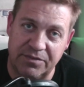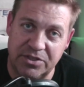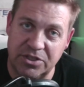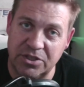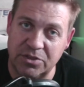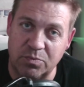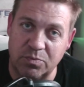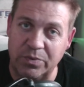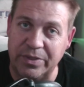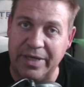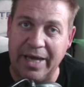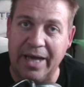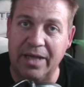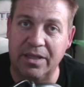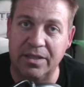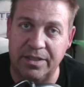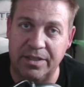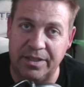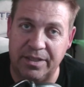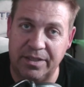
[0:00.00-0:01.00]
It's just
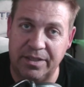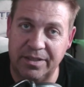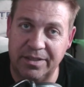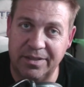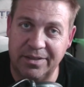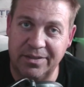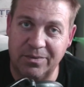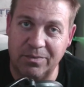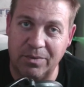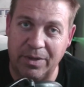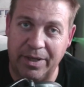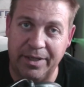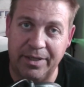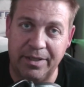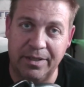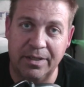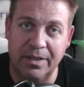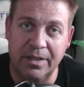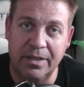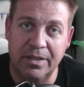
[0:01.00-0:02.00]
reality,
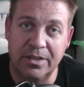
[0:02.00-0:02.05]
right?